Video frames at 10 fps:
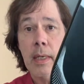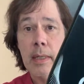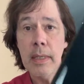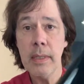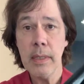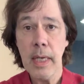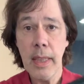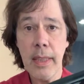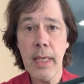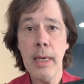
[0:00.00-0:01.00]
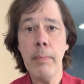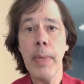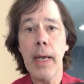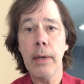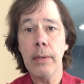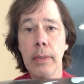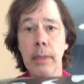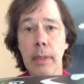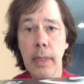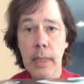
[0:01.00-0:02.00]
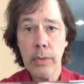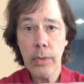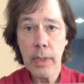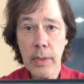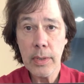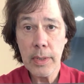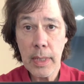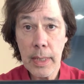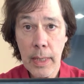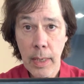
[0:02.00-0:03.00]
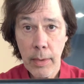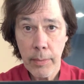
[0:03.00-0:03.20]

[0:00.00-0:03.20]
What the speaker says: This is a thin paddle, as you can see.